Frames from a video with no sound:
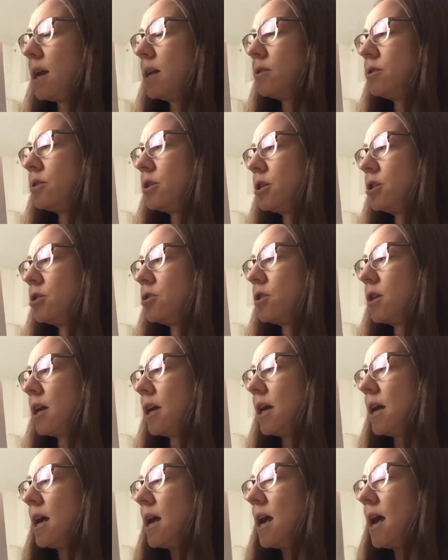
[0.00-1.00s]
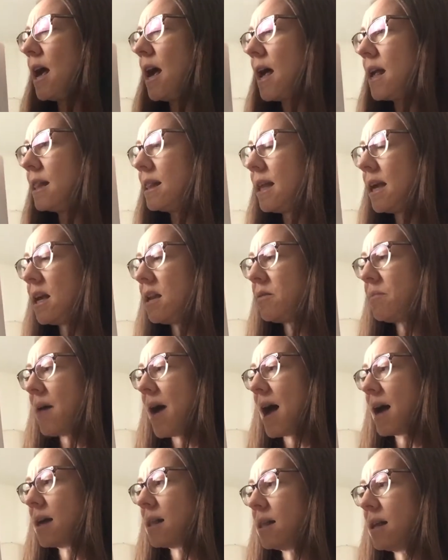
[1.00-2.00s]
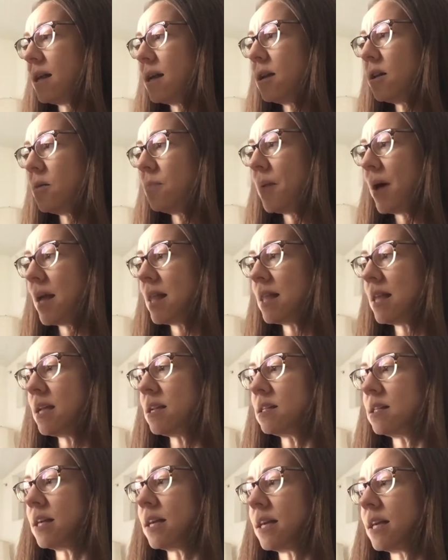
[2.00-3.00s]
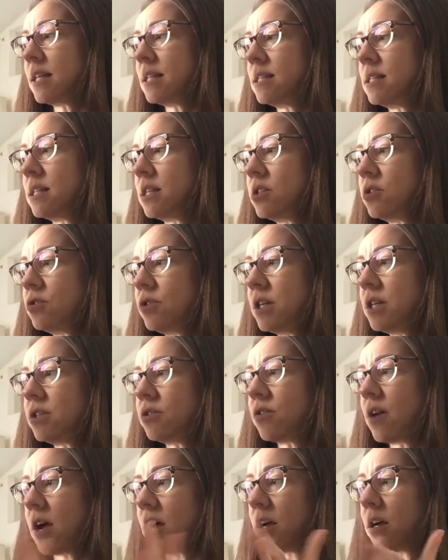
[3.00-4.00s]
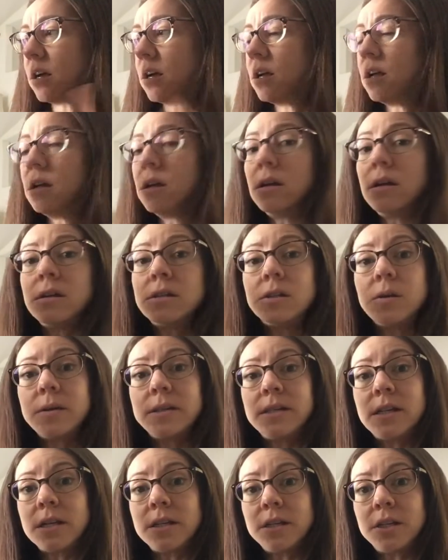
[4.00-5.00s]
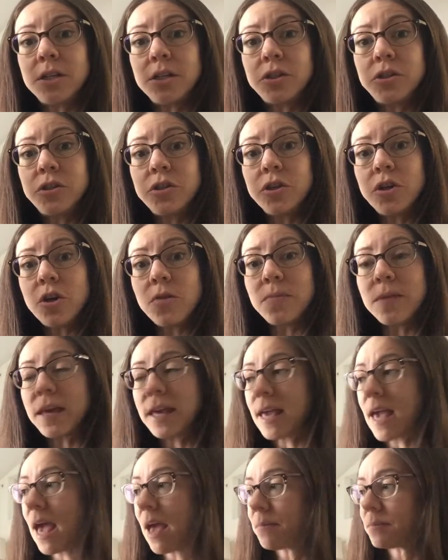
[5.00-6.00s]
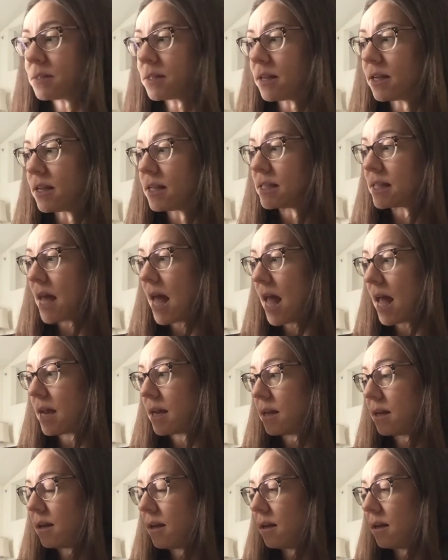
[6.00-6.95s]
under the tree and leaned back little by little against the tree trunk so as not to disturb the caps on his head.